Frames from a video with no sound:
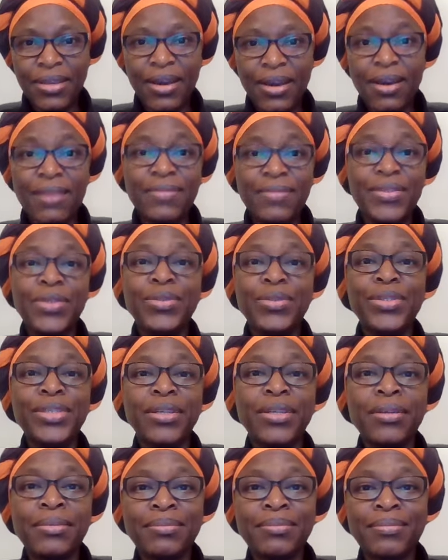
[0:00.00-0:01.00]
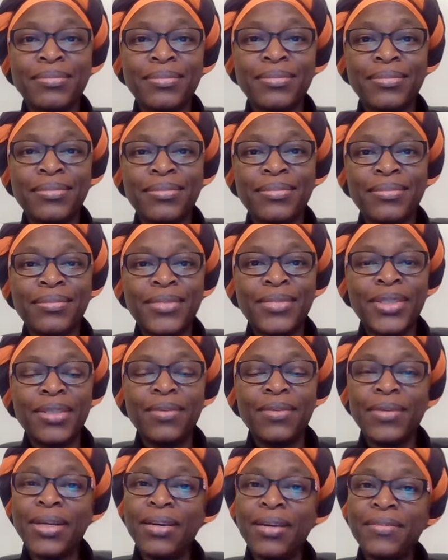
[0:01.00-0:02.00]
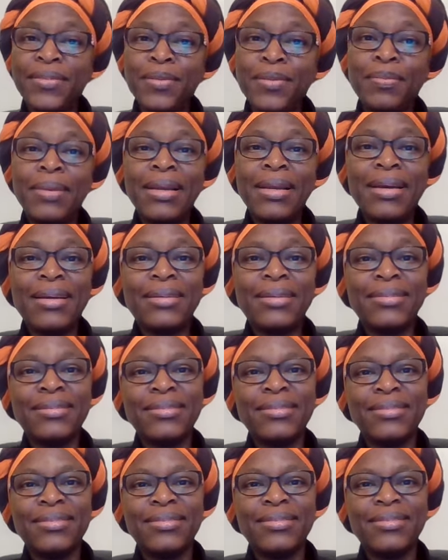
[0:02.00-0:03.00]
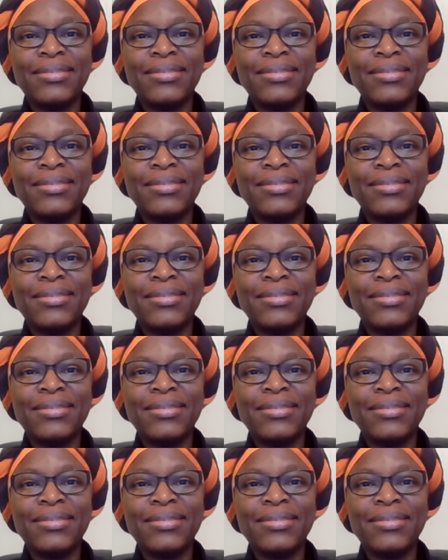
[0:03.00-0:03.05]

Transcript: our future. We have to plan.